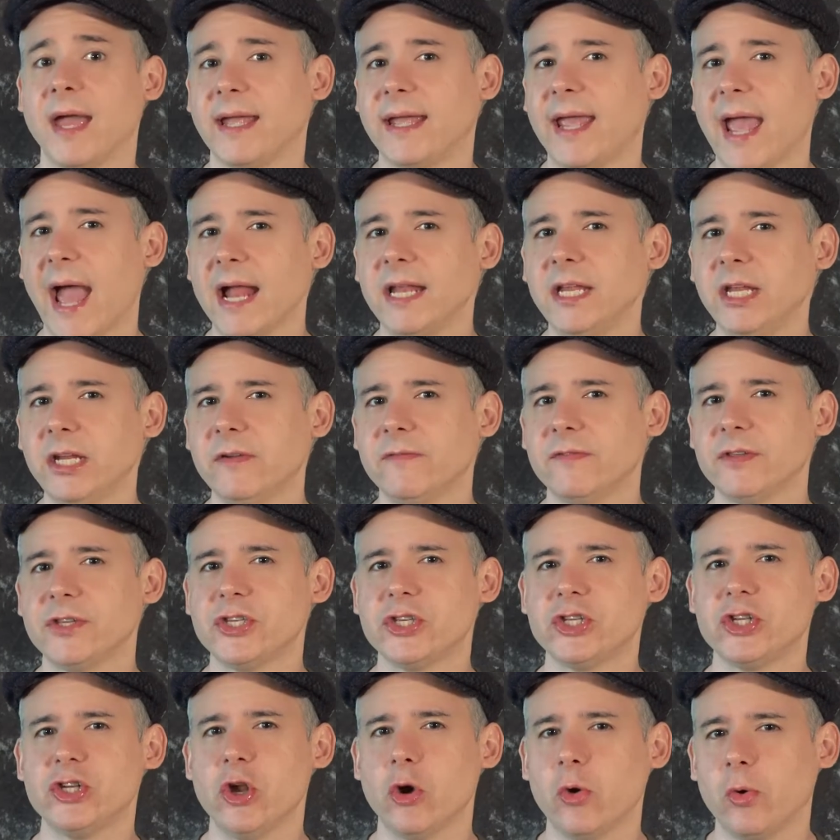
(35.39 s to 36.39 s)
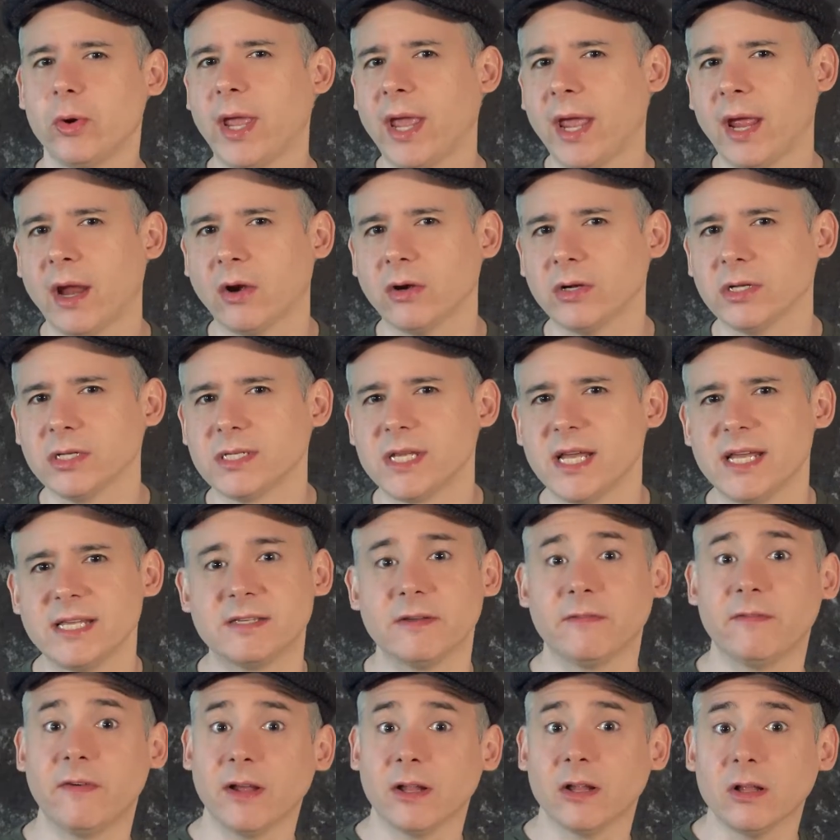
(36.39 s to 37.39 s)
Canyon of the Snow Cairns is
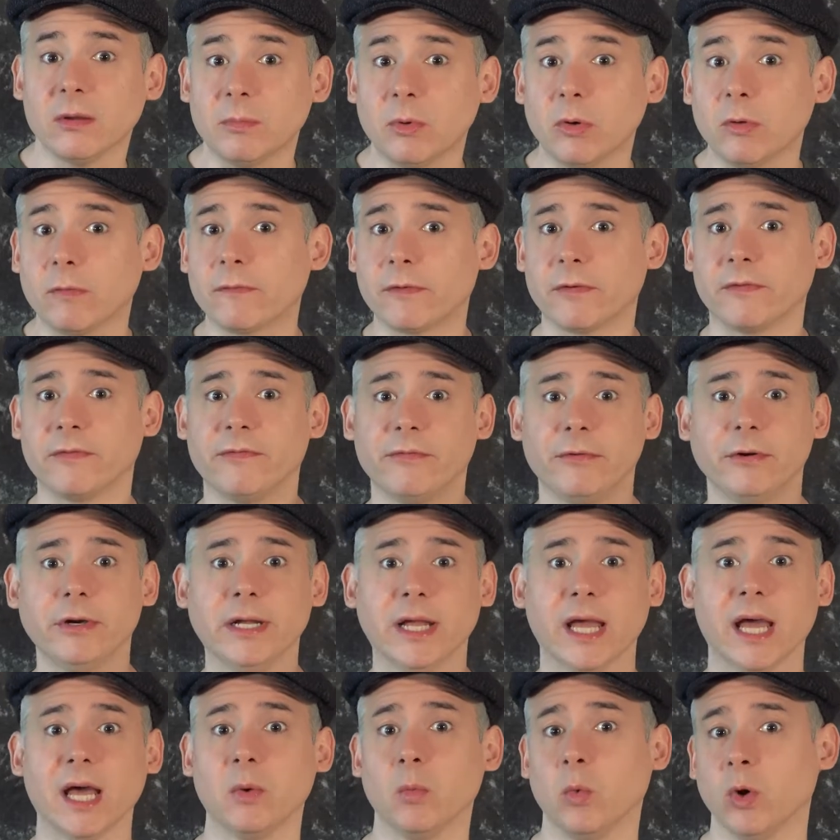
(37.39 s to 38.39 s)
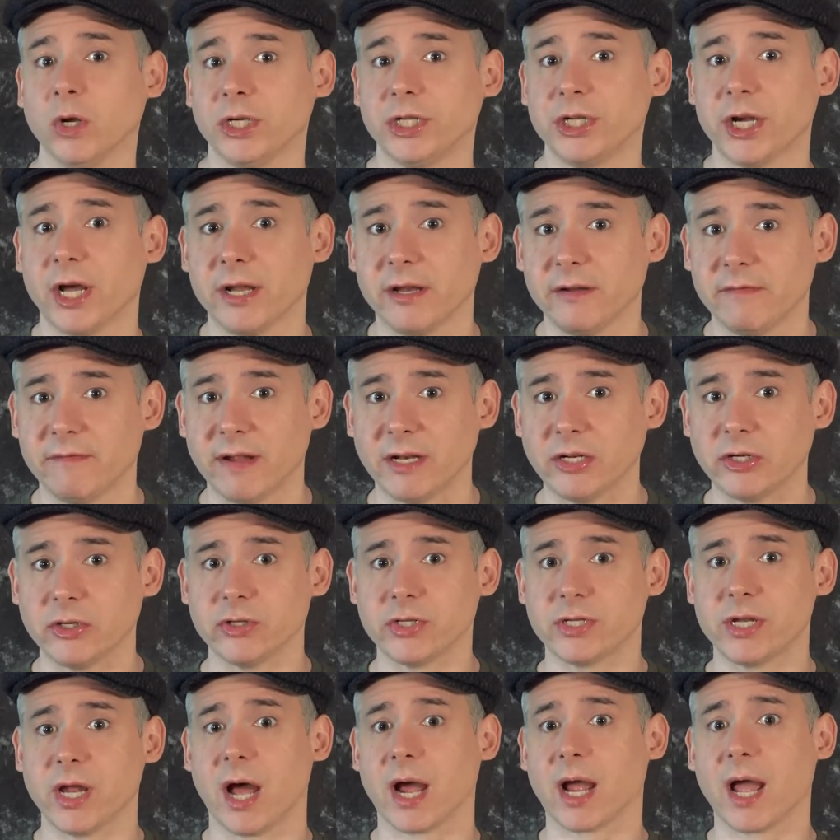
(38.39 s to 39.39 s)
available for free at
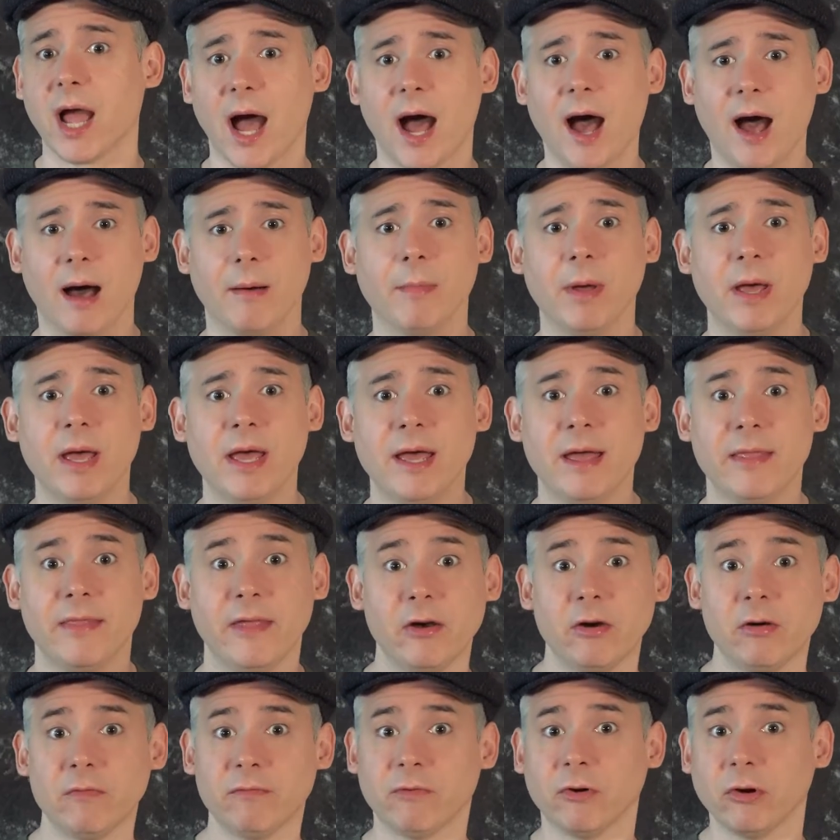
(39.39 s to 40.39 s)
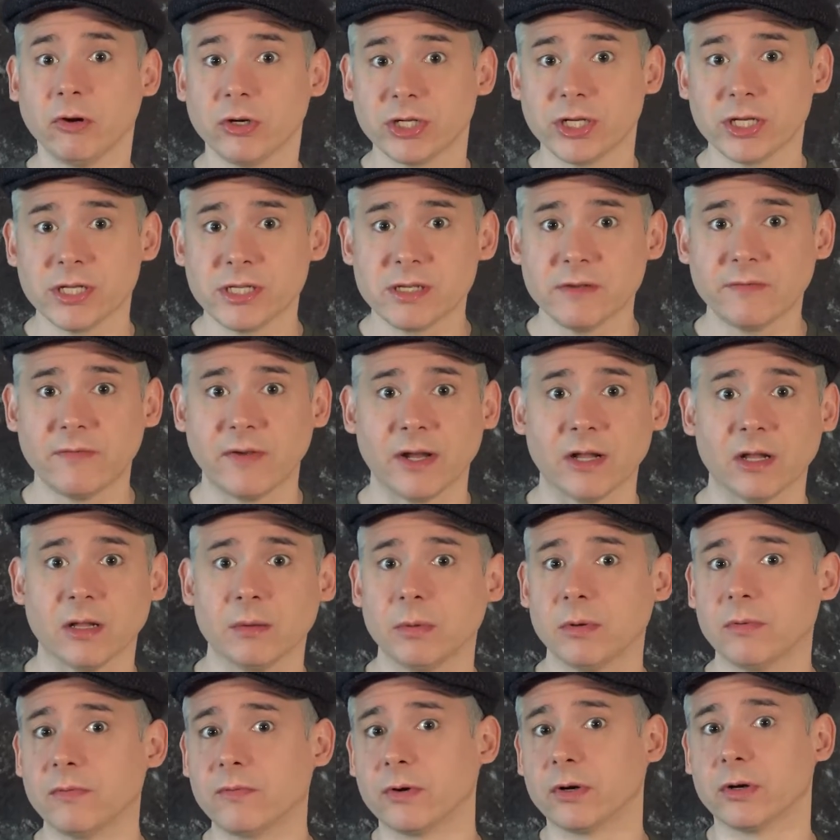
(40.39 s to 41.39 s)
oneshotadventures.com. There are versions
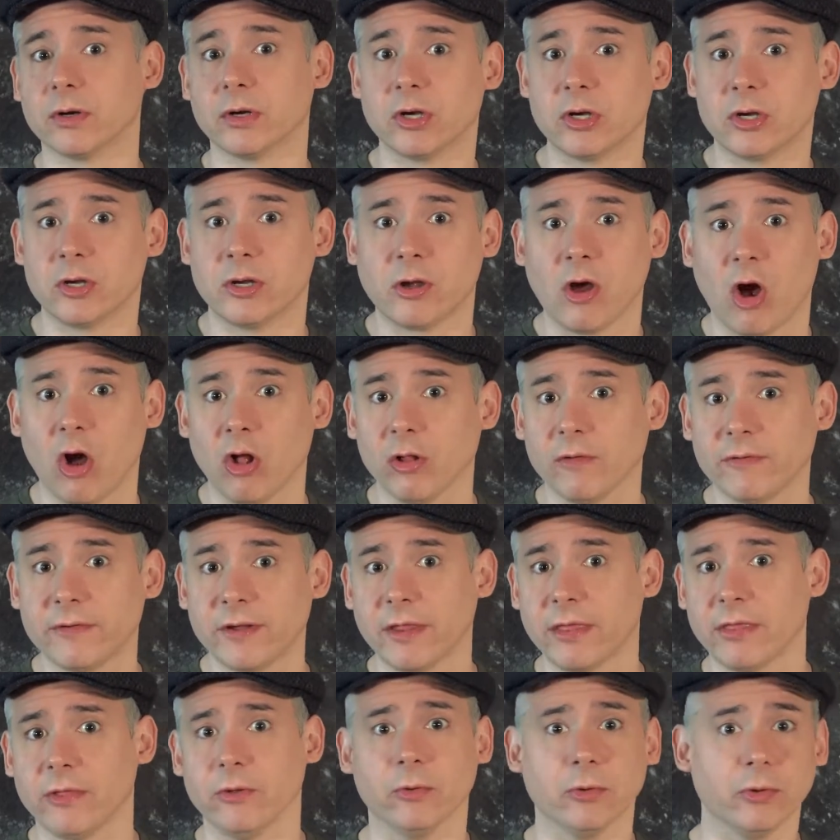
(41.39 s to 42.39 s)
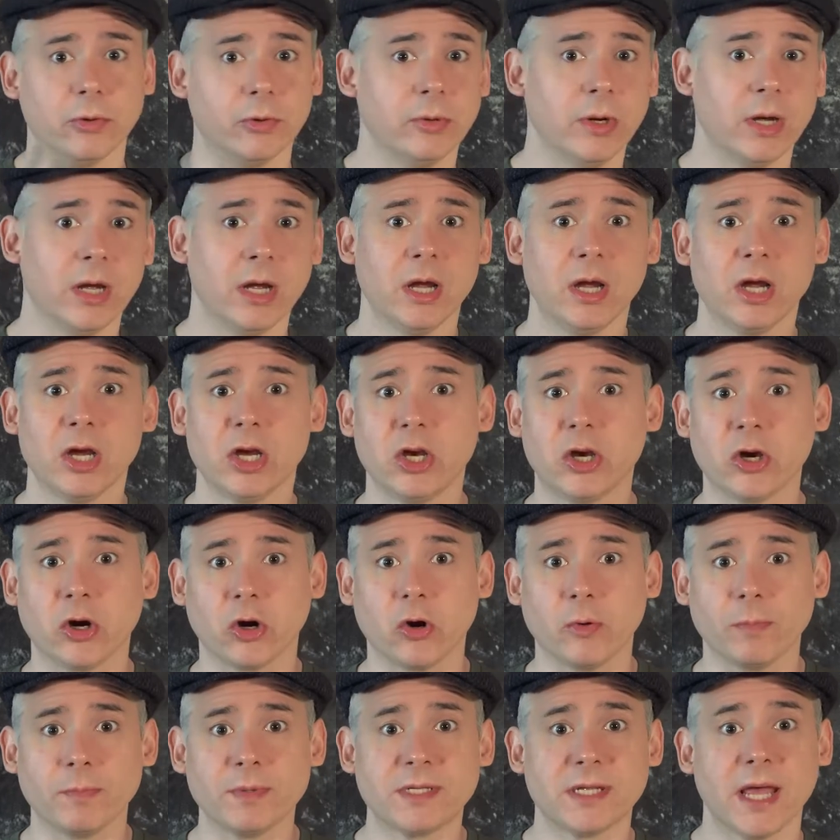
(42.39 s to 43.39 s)
available for Call of Cthulhu,
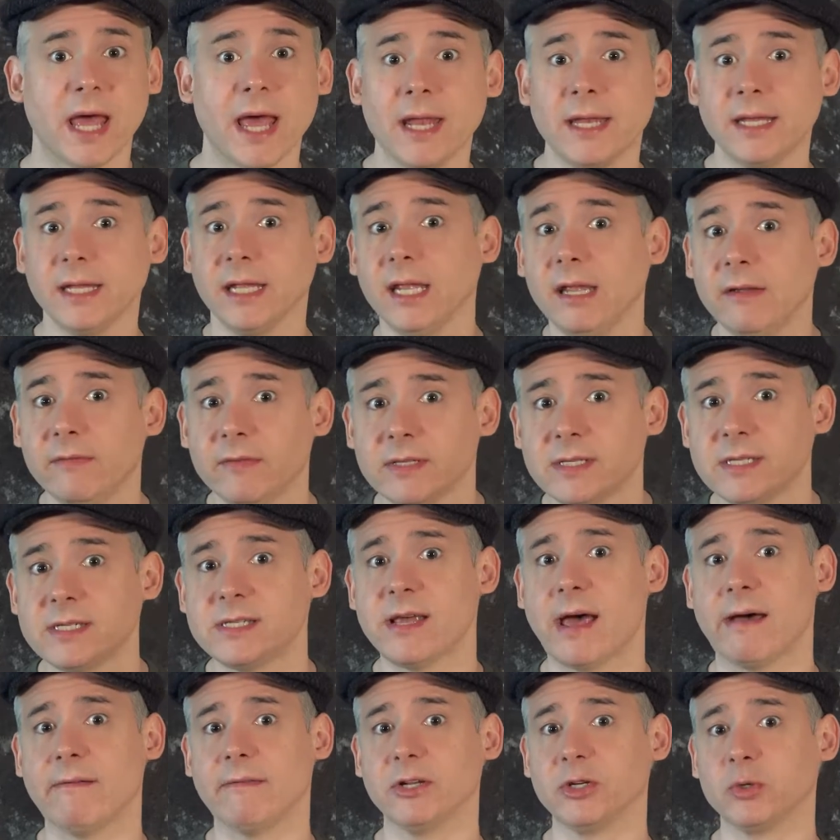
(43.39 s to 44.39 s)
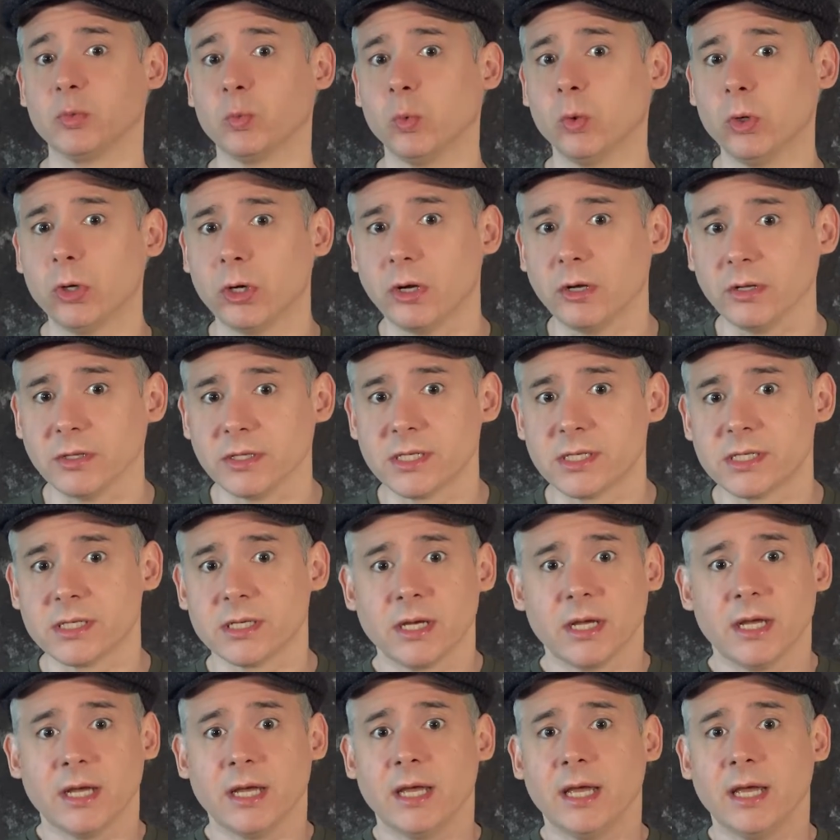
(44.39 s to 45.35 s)
GURPS, and even Savage Worlds.